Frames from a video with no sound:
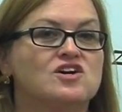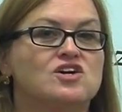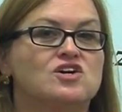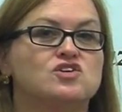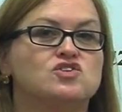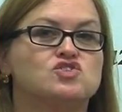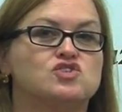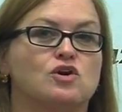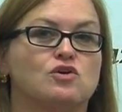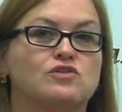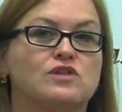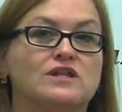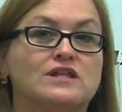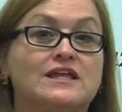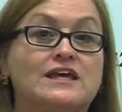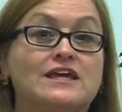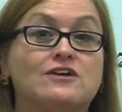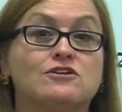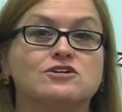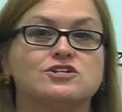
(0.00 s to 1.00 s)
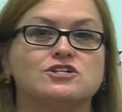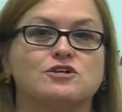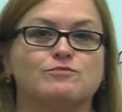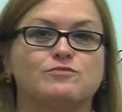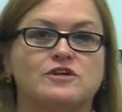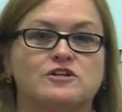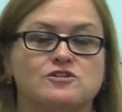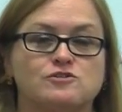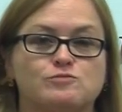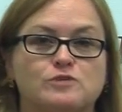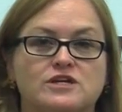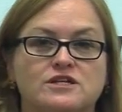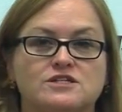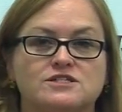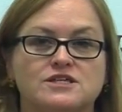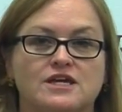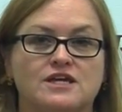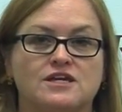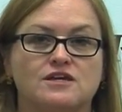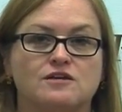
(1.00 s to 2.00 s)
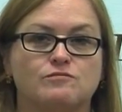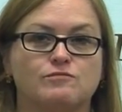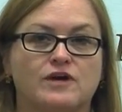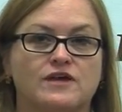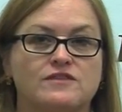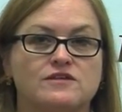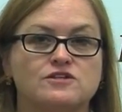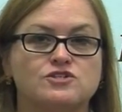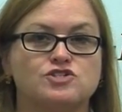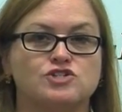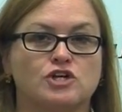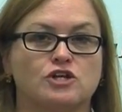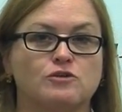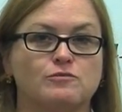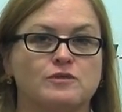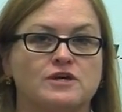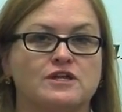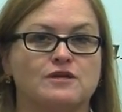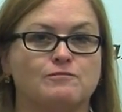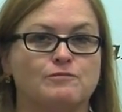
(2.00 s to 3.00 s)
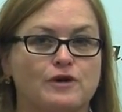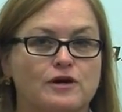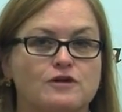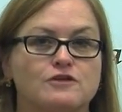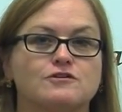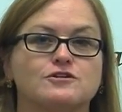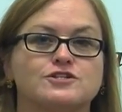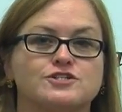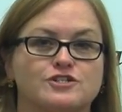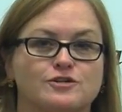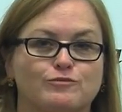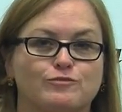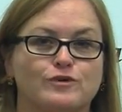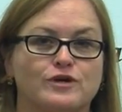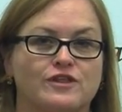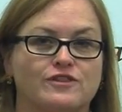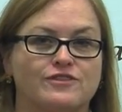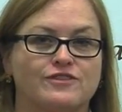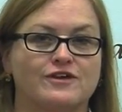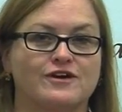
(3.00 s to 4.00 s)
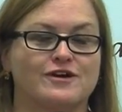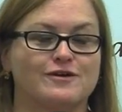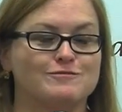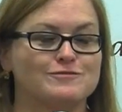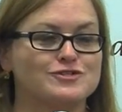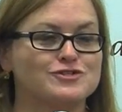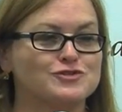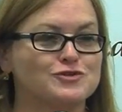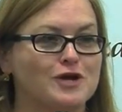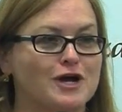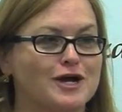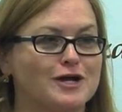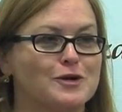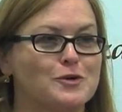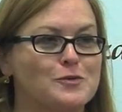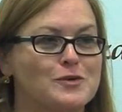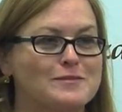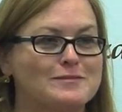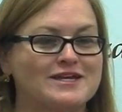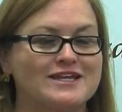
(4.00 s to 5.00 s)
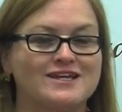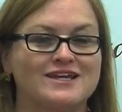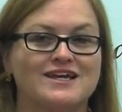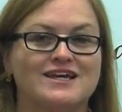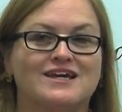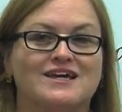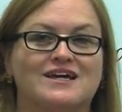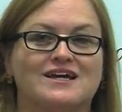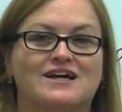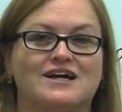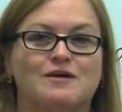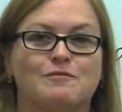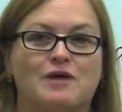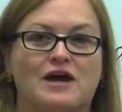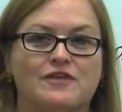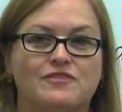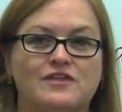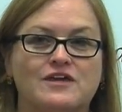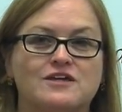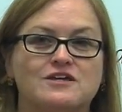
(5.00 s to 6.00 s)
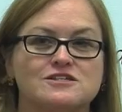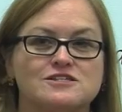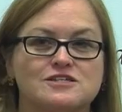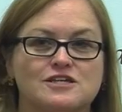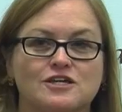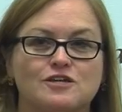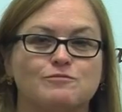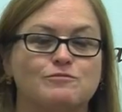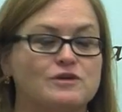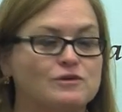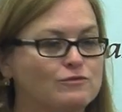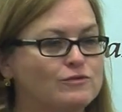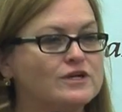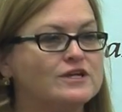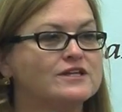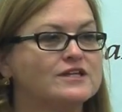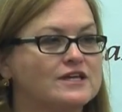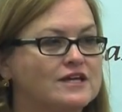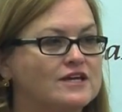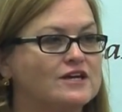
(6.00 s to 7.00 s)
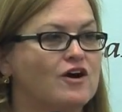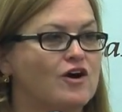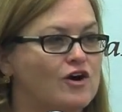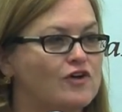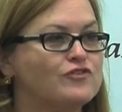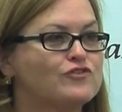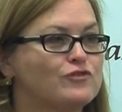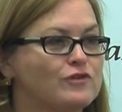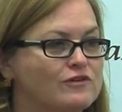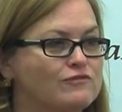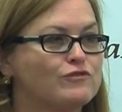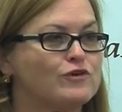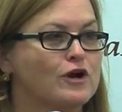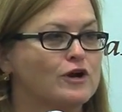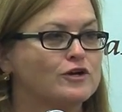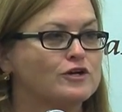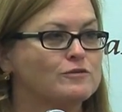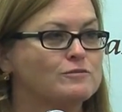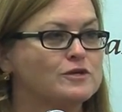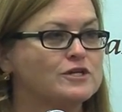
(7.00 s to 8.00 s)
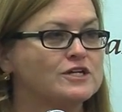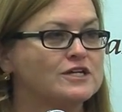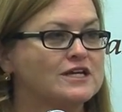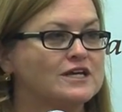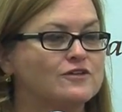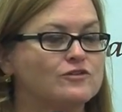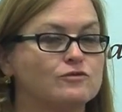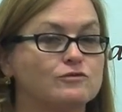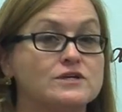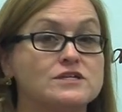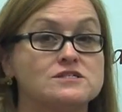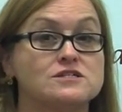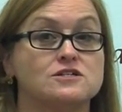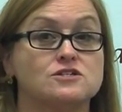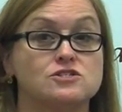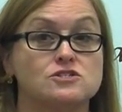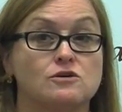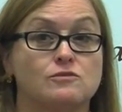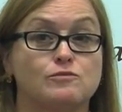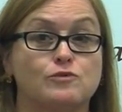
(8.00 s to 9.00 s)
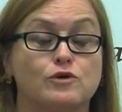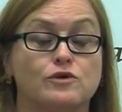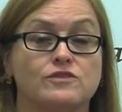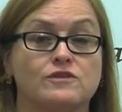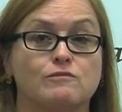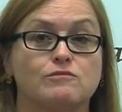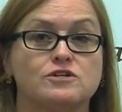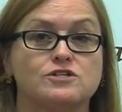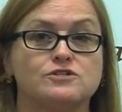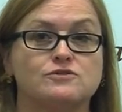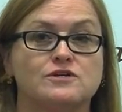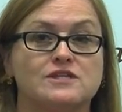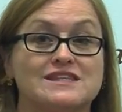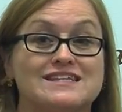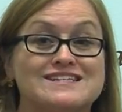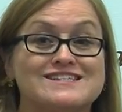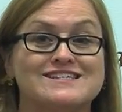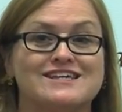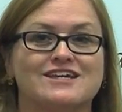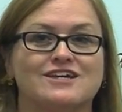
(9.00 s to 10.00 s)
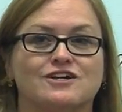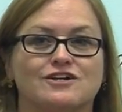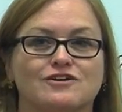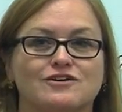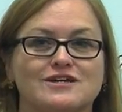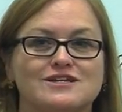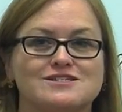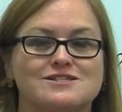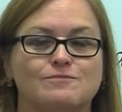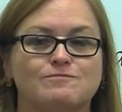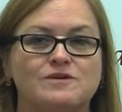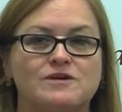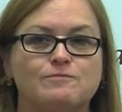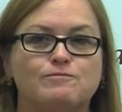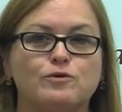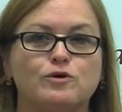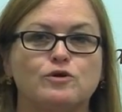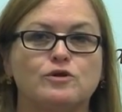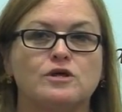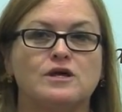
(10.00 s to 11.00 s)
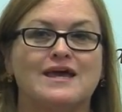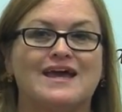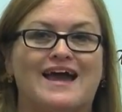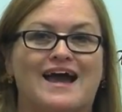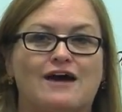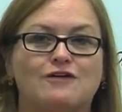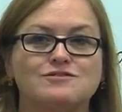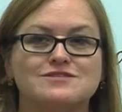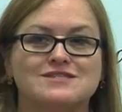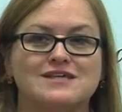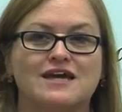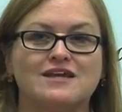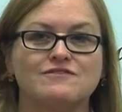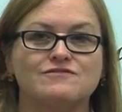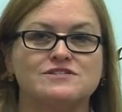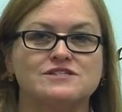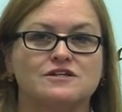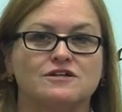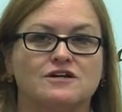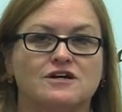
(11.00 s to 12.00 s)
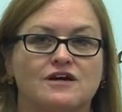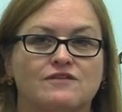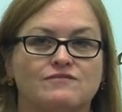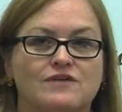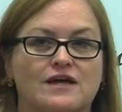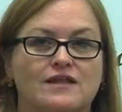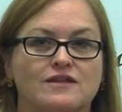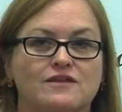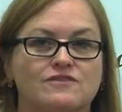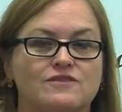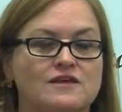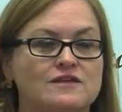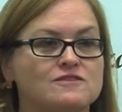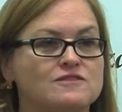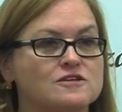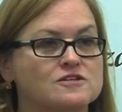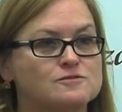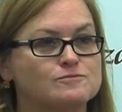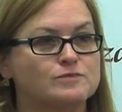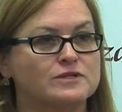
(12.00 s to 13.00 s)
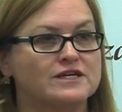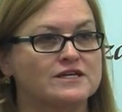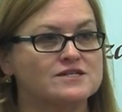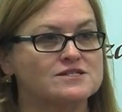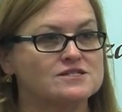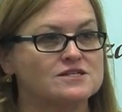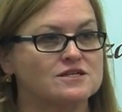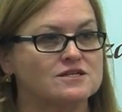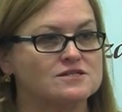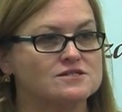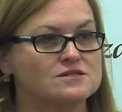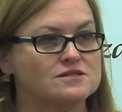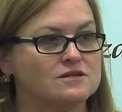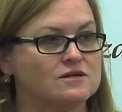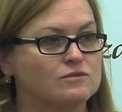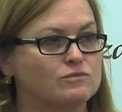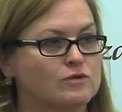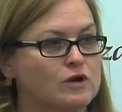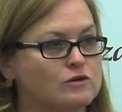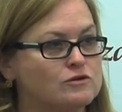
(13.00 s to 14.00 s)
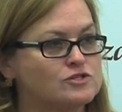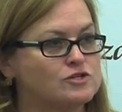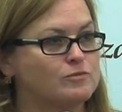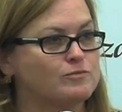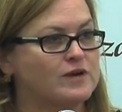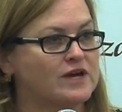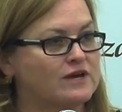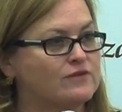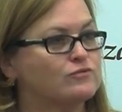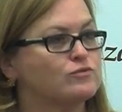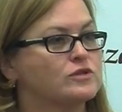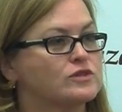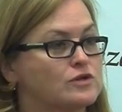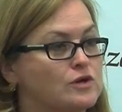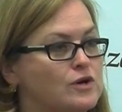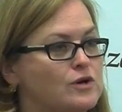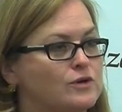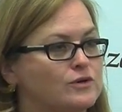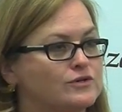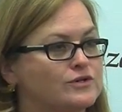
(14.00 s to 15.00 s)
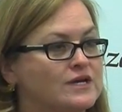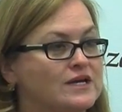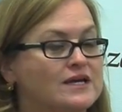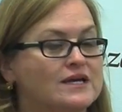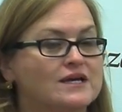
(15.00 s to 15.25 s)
So the leadership that is being taken by these gentlemen in partnership with strong women, I think is gonna be really altering for our community. And the reason it's so important that we're doing this here is that people outside of Silicon Valley think this place is, the roads are paved with gold.